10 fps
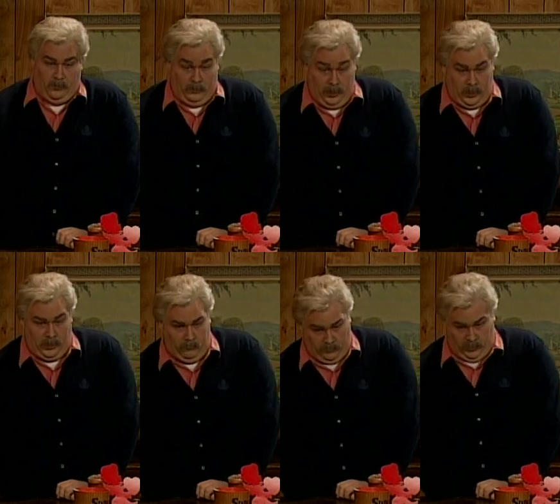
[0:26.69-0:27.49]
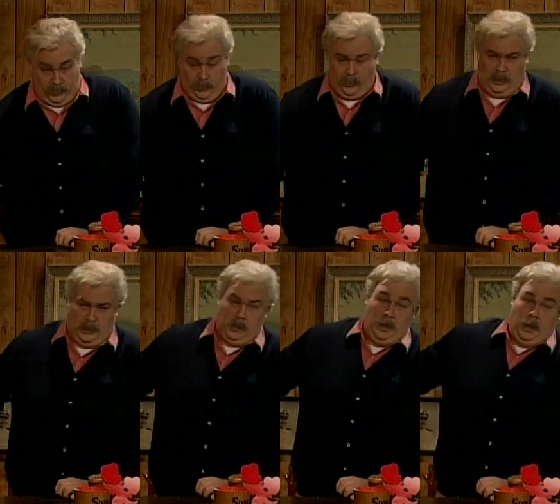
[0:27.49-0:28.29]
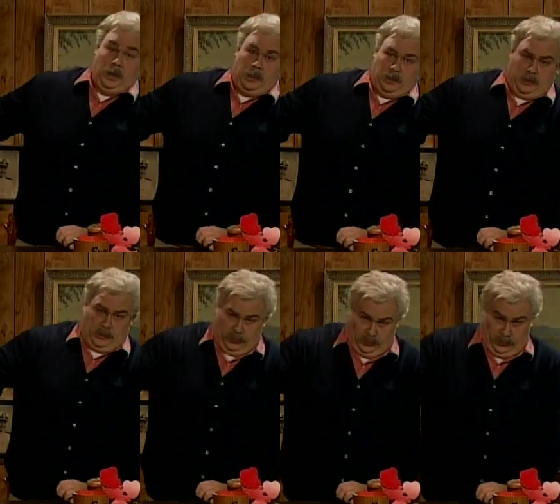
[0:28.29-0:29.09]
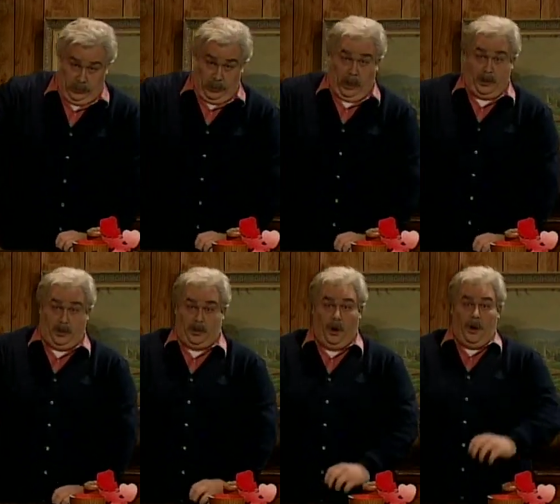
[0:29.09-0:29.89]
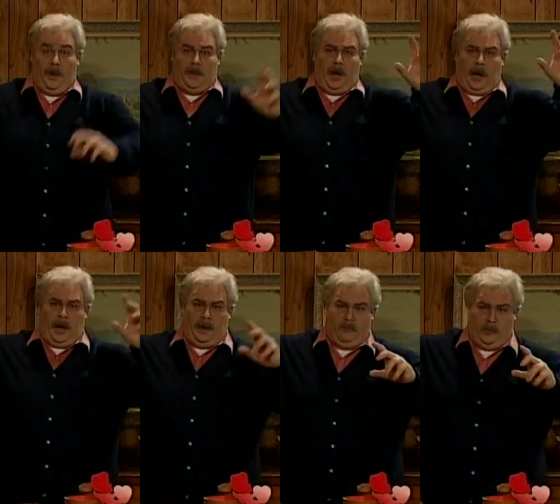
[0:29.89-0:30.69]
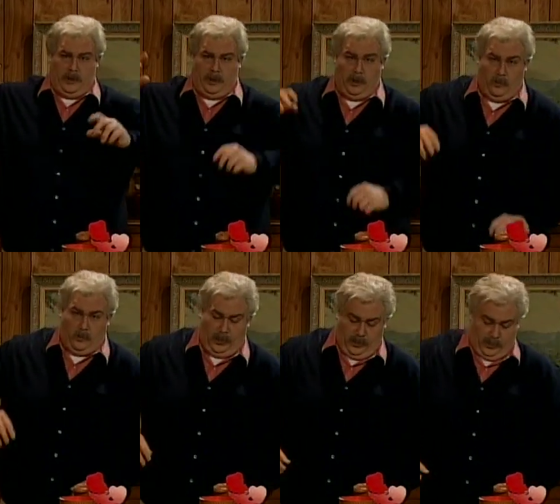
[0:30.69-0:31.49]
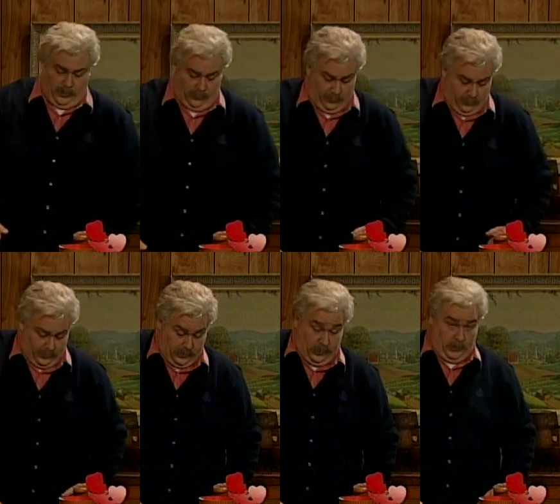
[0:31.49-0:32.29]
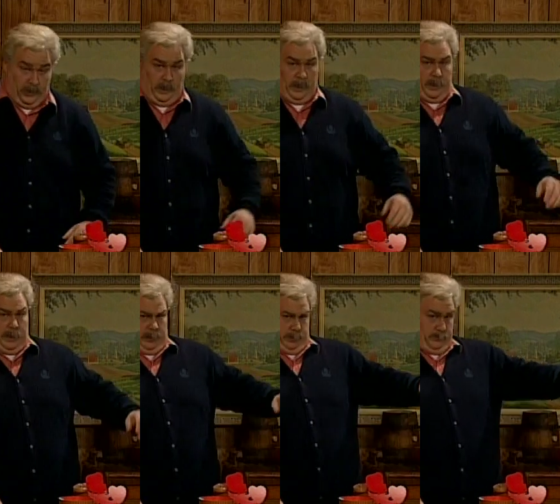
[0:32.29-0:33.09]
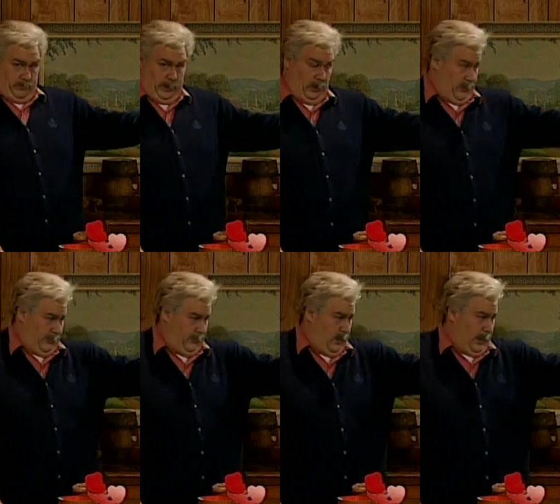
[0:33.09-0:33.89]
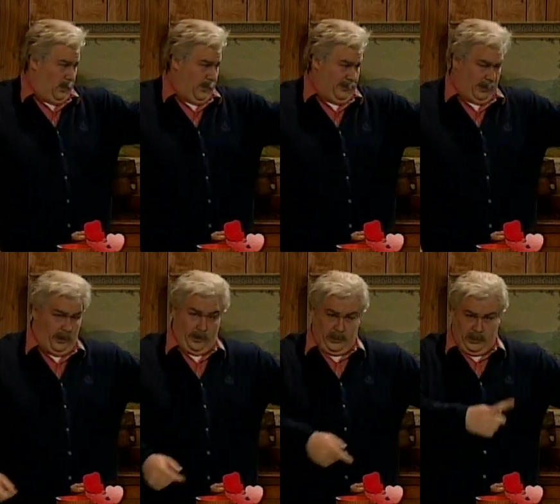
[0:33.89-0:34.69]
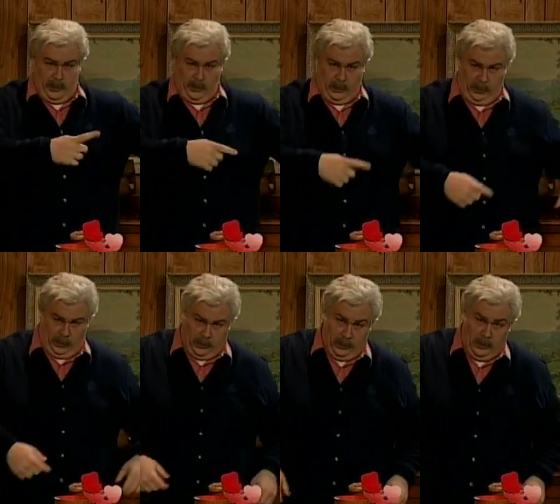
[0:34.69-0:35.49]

Welcome to it's story time. Welcome. So, you know, before I go over there and tell the,